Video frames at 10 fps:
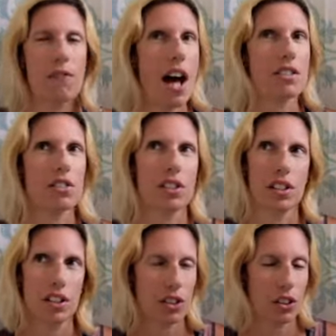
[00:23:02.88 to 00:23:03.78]
faster than
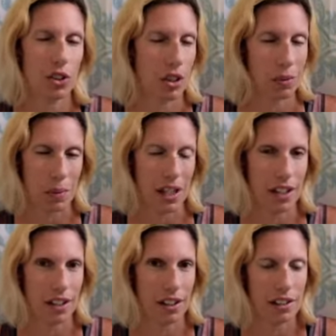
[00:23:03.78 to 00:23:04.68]
a New York
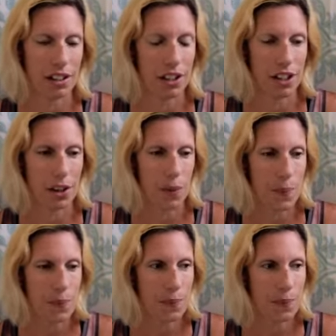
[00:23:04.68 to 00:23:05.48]
minute, you know,